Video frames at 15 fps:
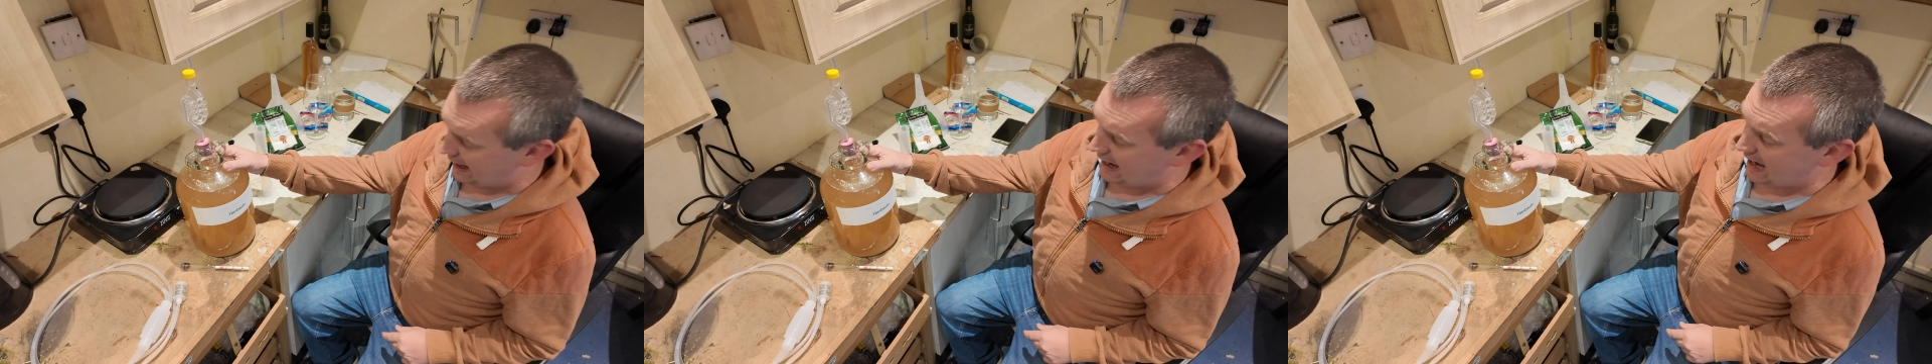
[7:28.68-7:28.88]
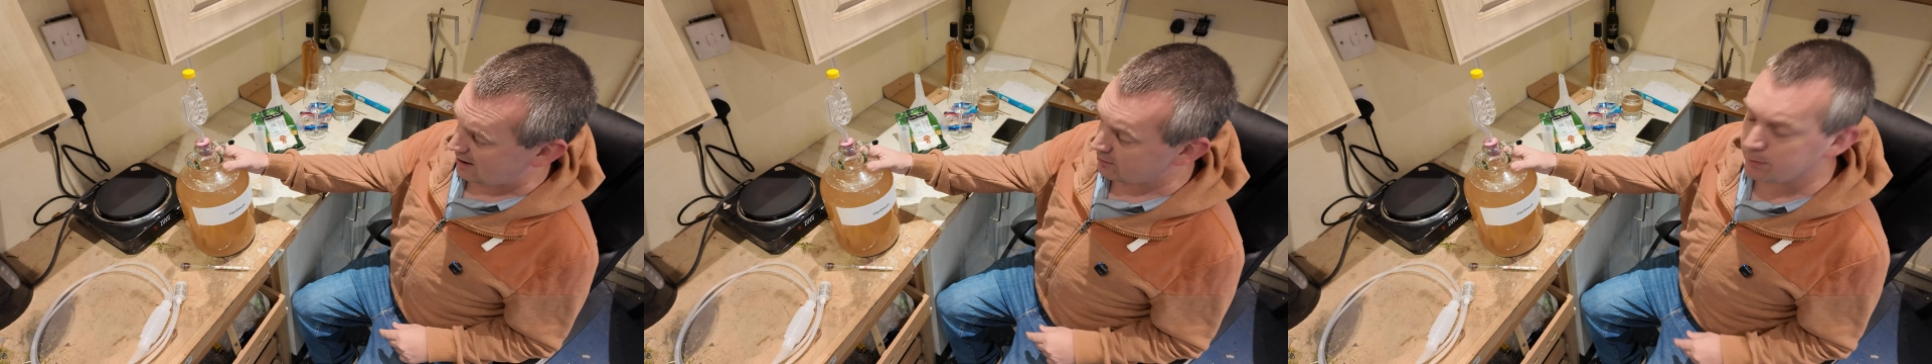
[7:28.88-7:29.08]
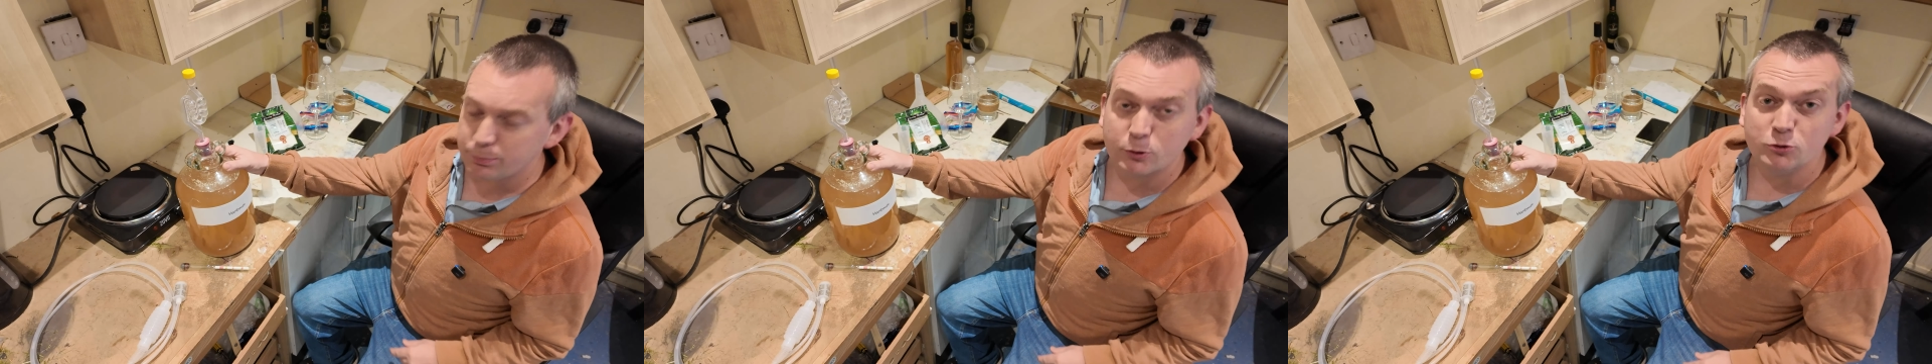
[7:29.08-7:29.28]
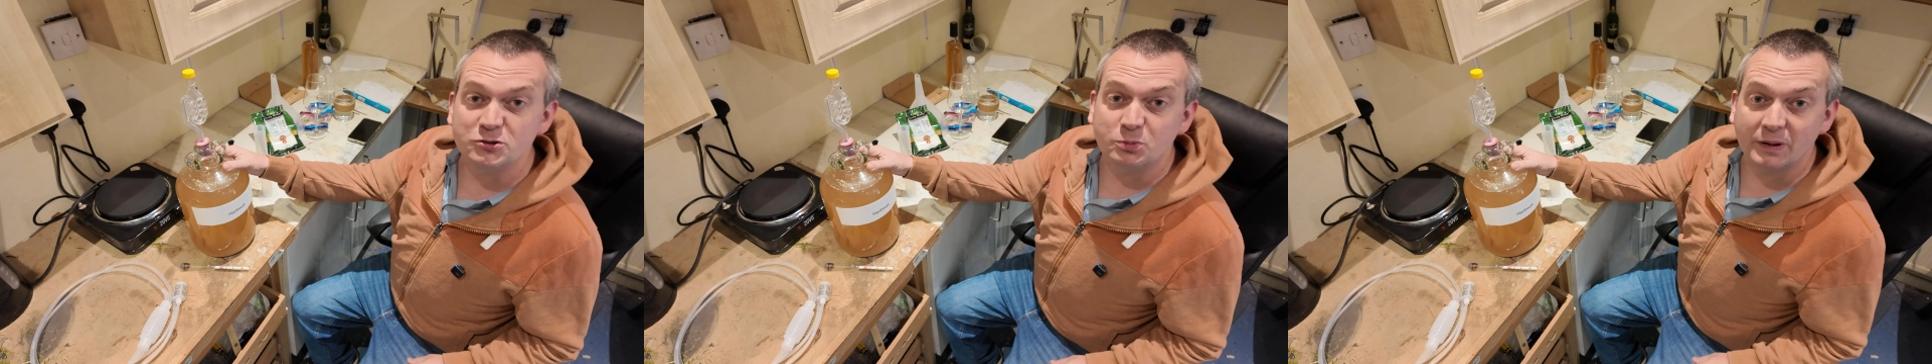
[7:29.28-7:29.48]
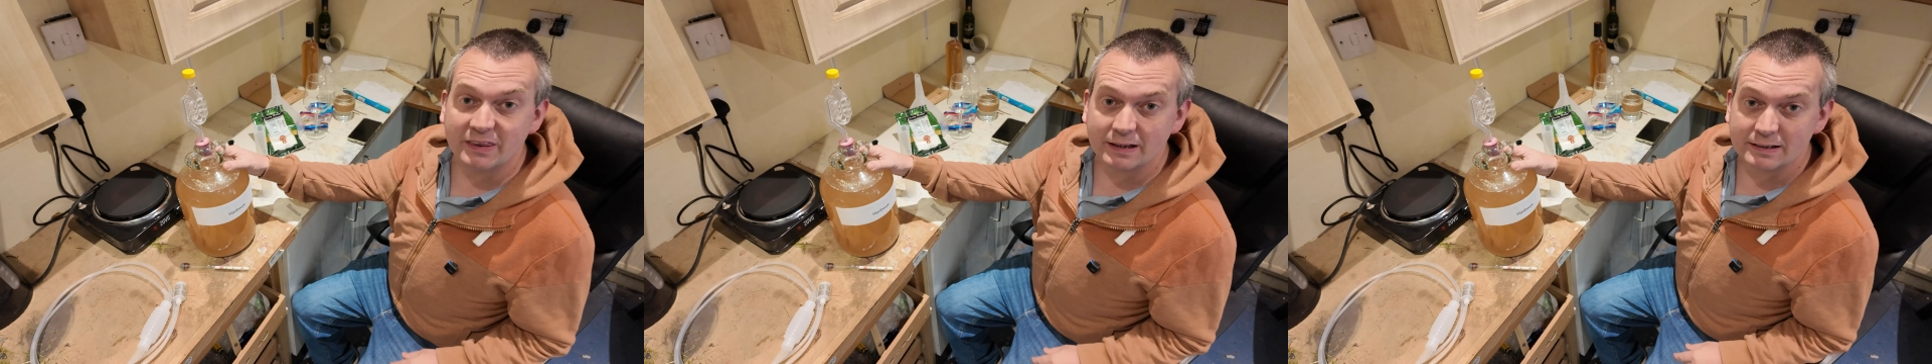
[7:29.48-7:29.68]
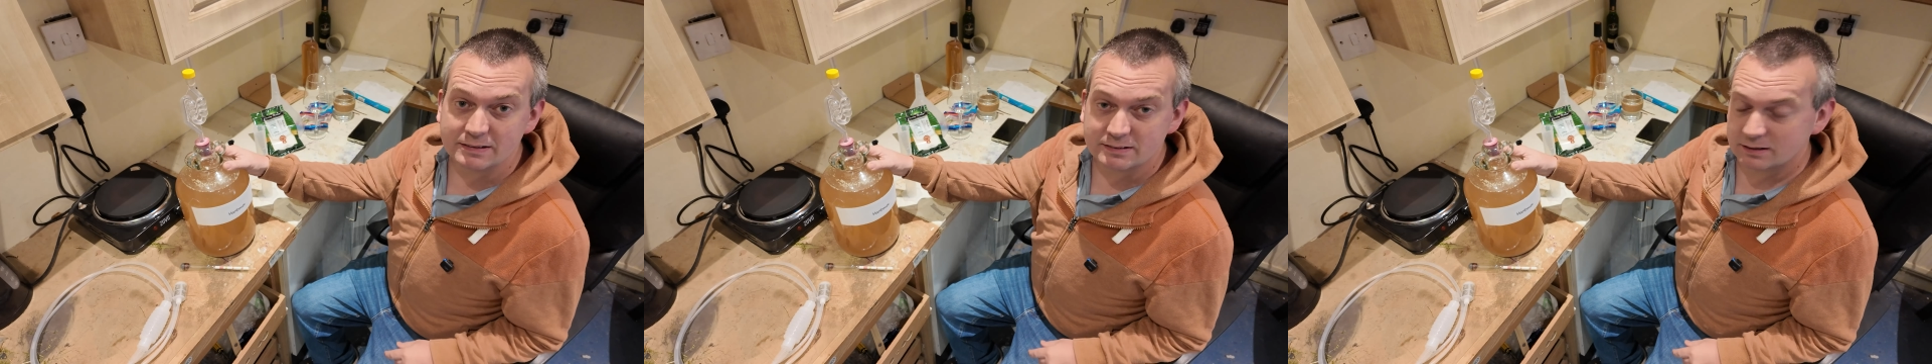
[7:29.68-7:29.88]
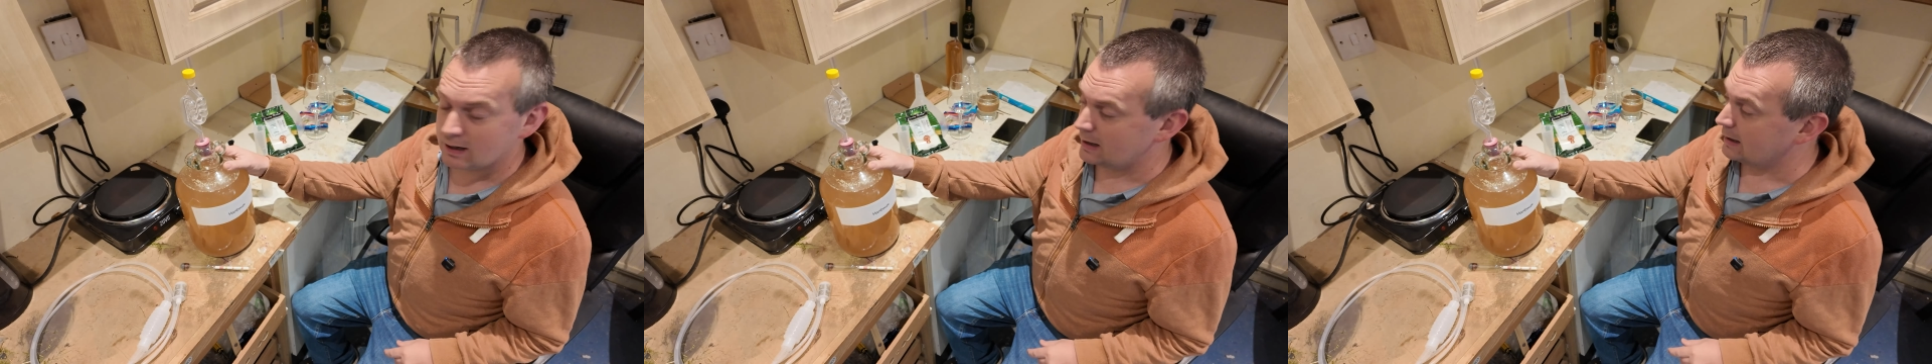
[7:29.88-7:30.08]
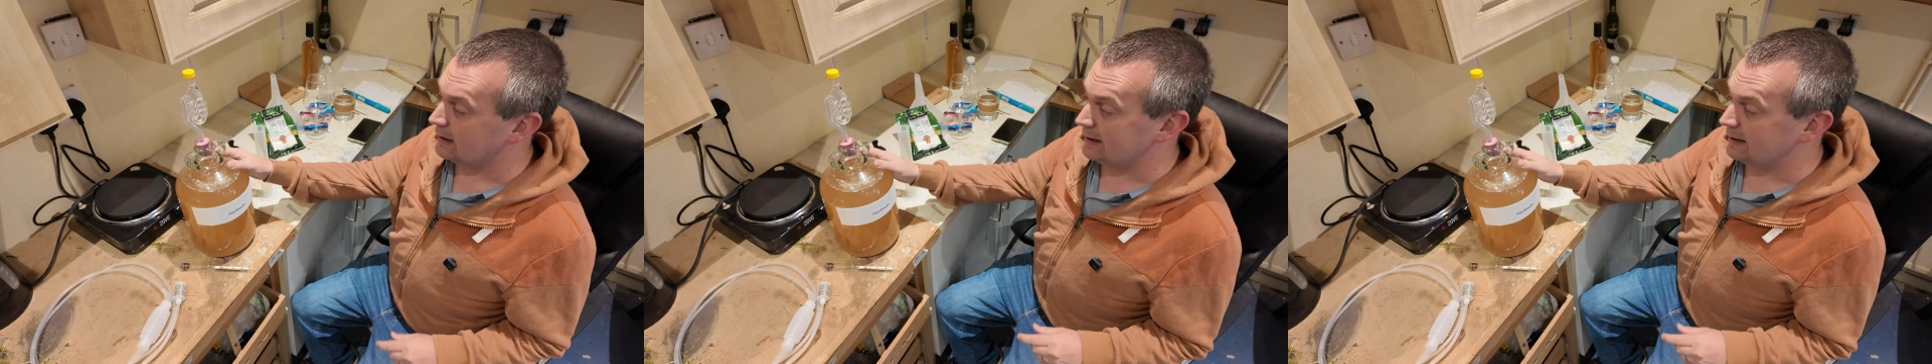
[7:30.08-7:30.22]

Haribo's with us.